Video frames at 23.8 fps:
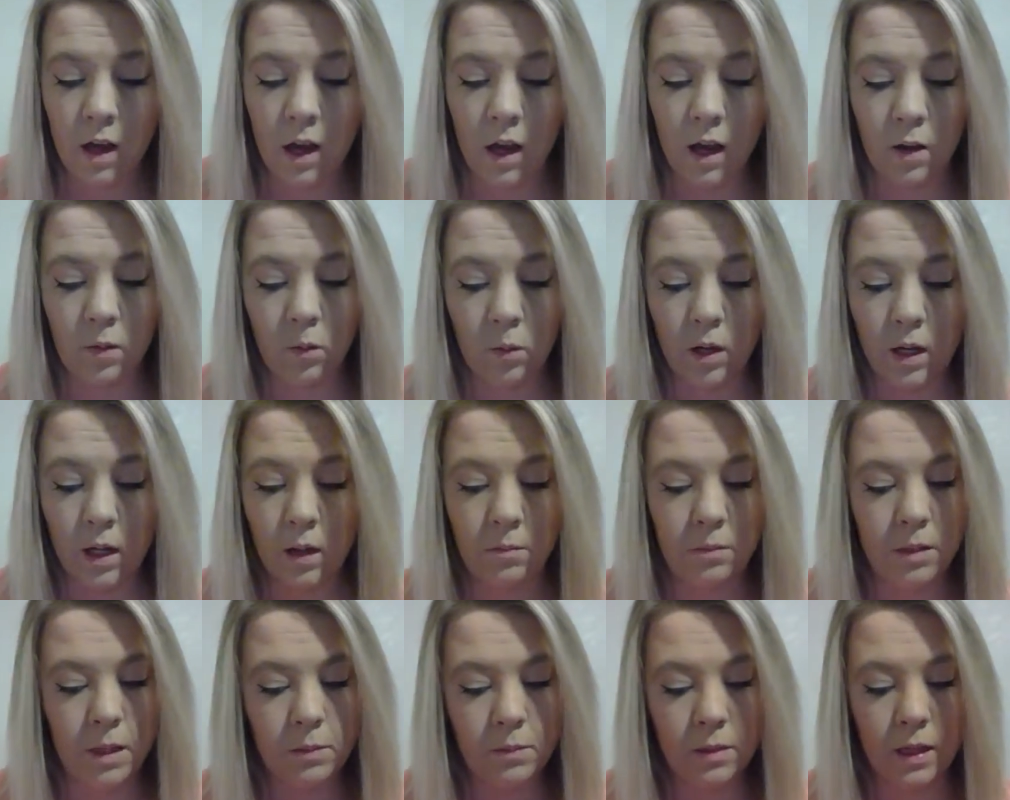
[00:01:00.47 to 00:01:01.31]
And what I
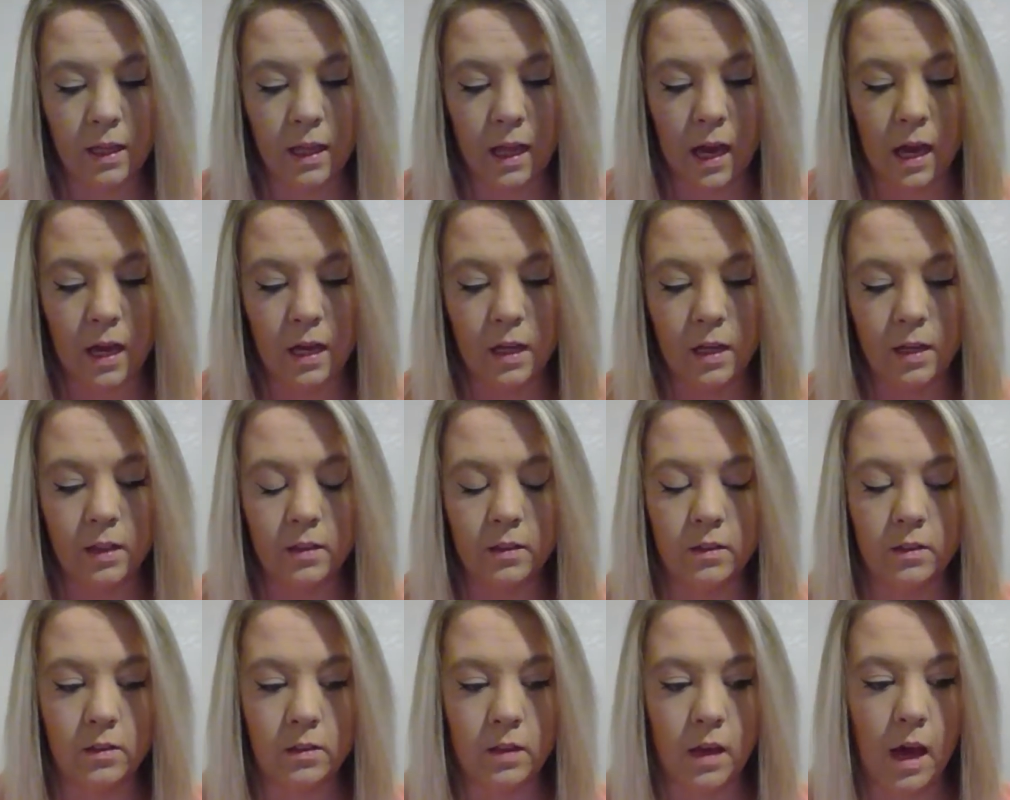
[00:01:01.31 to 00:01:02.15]
mean by that
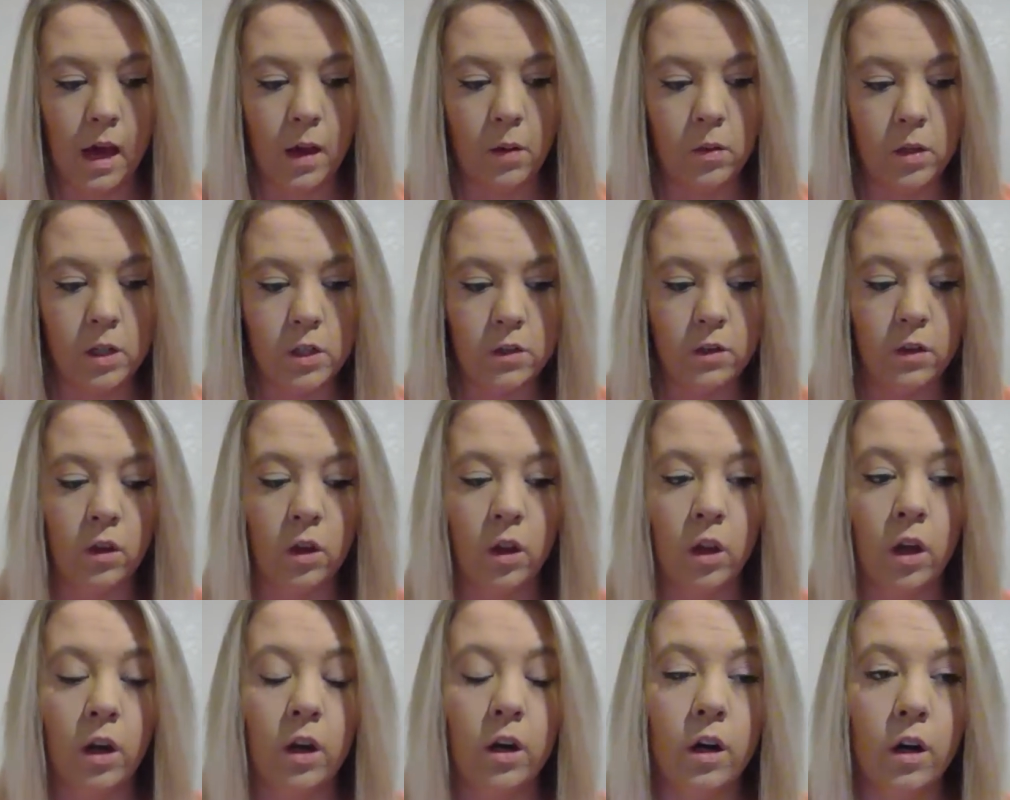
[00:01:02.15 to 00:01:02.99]
is I would
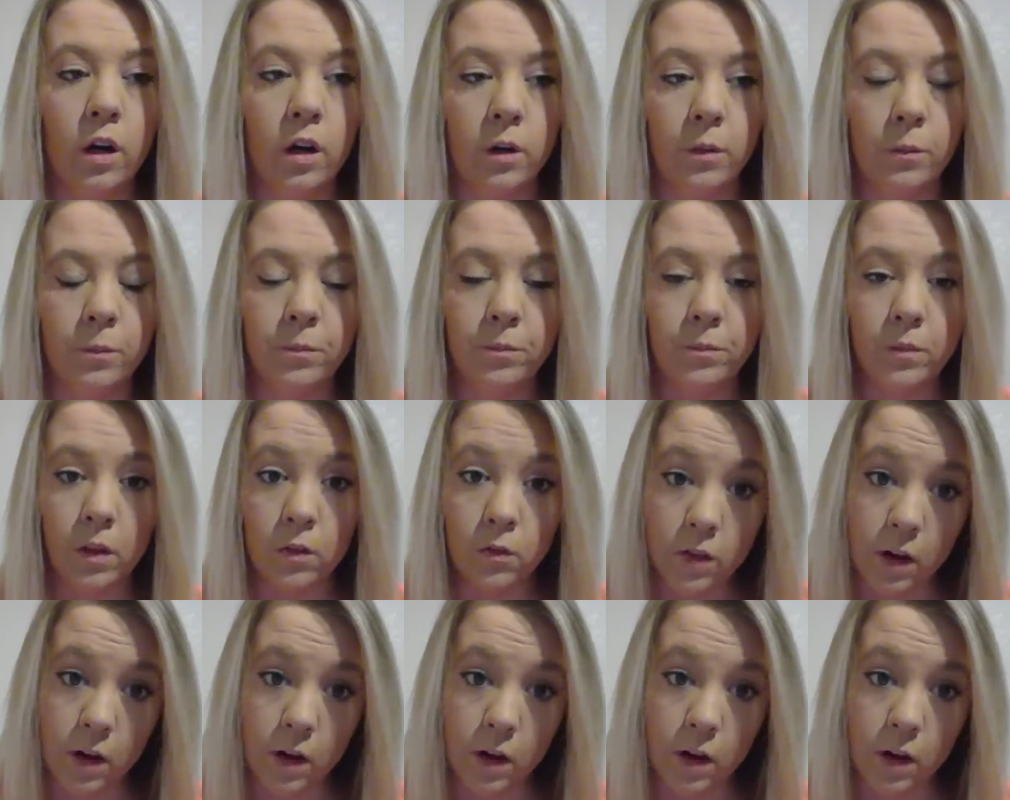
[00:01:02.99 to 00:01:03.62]
learn the